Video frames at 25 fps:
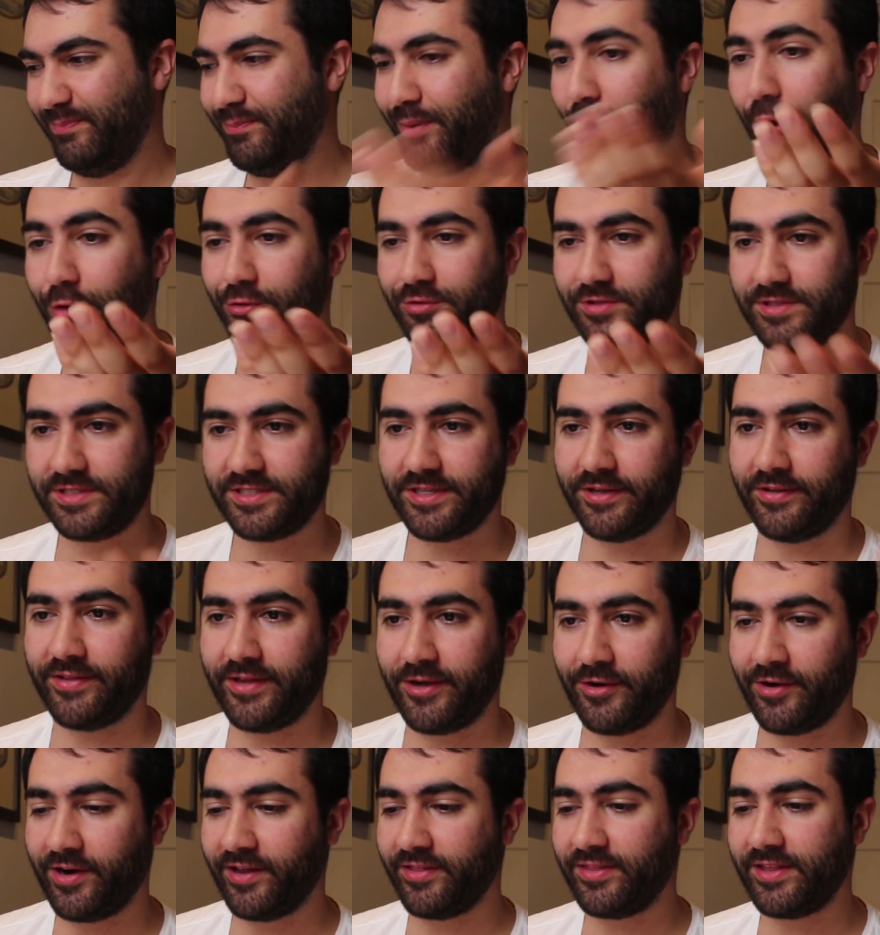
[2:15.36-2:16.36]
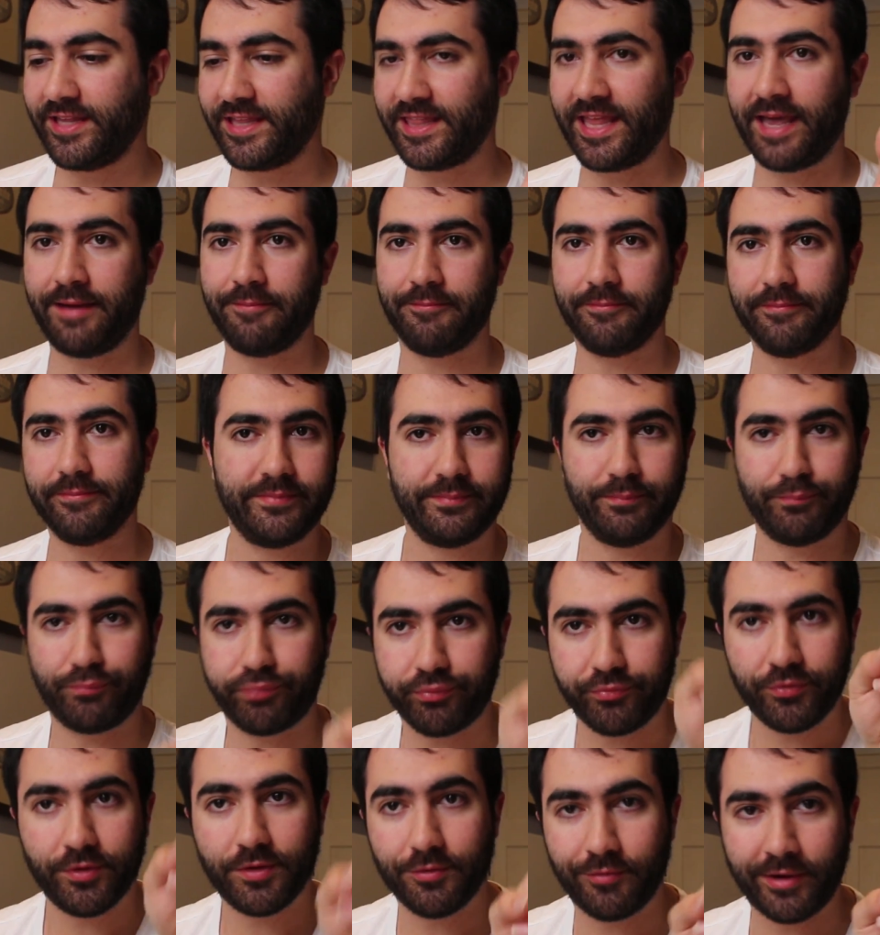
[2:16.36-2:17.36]
posts on there, and I think that
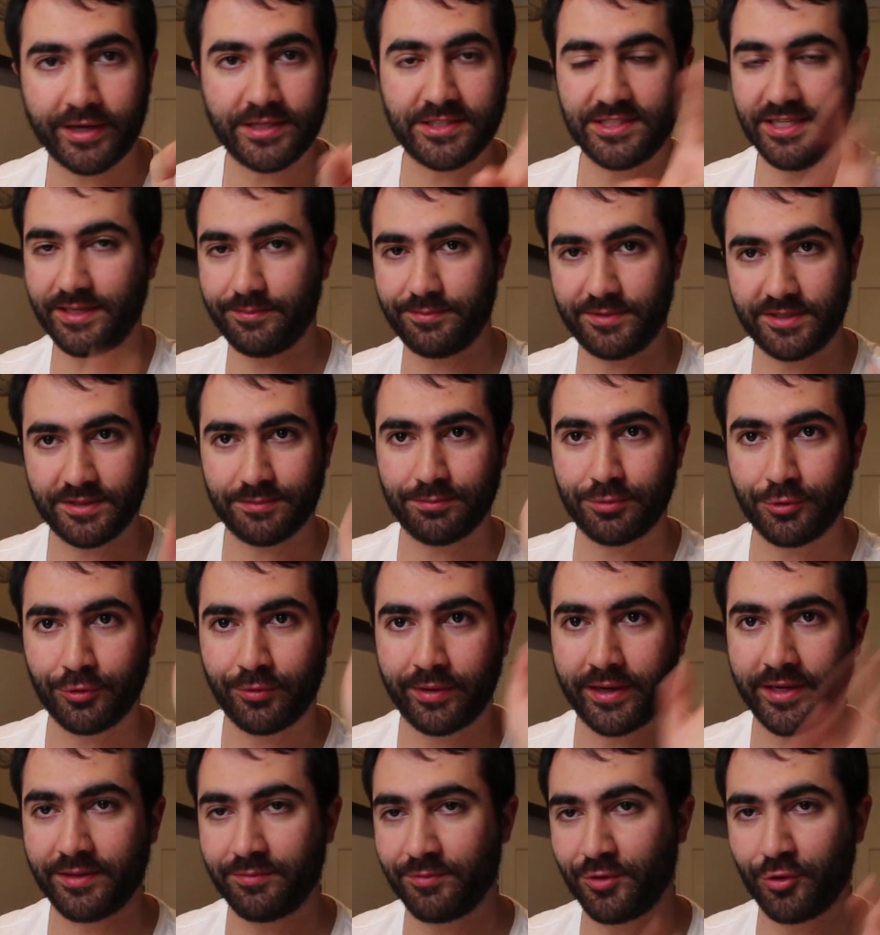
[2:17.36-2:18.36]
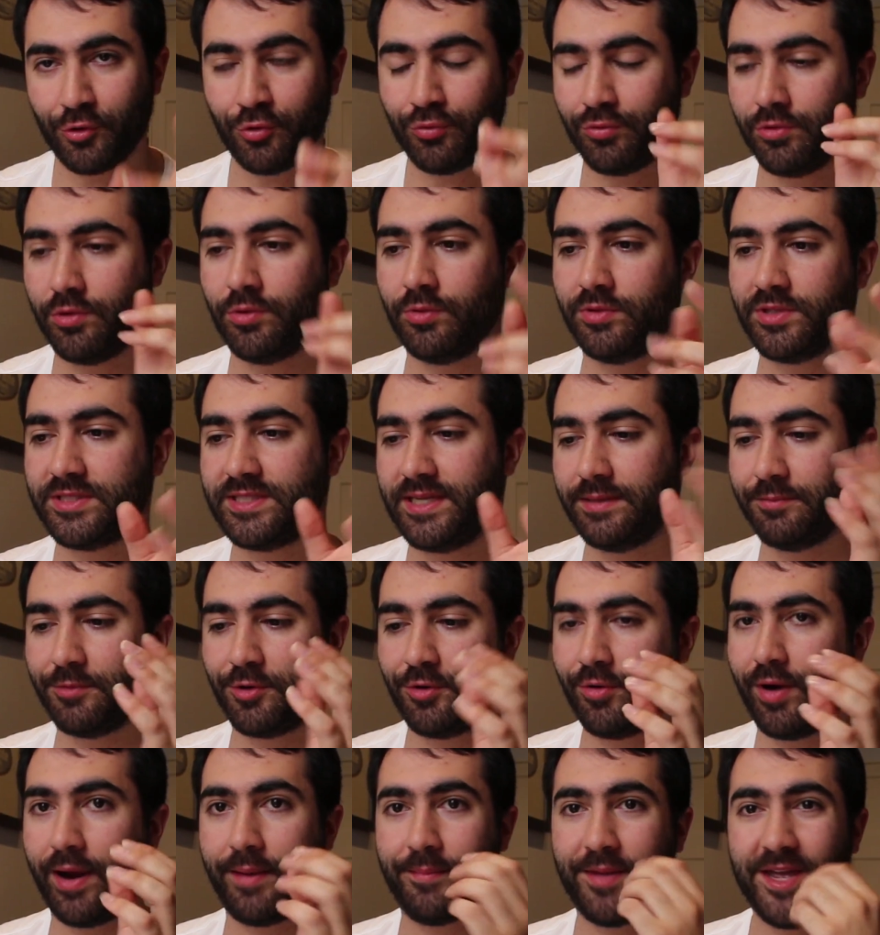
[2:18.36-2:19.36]
ranks you up to Blu-ray guru or some
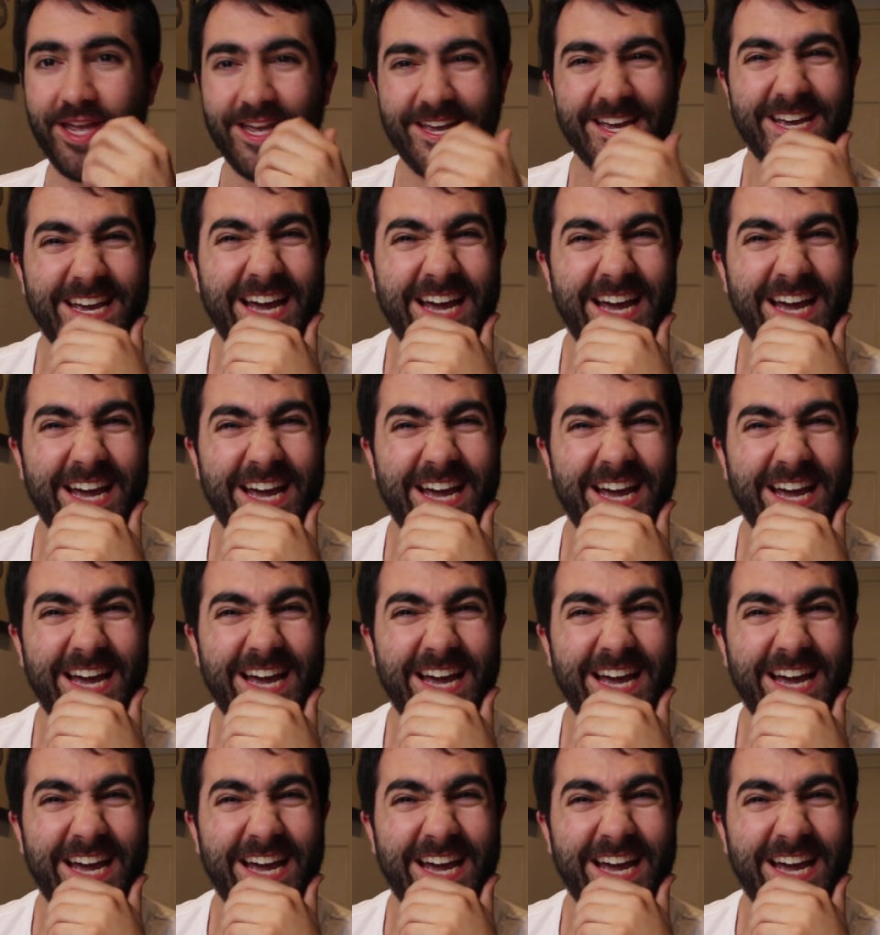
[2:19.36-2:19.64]
crap.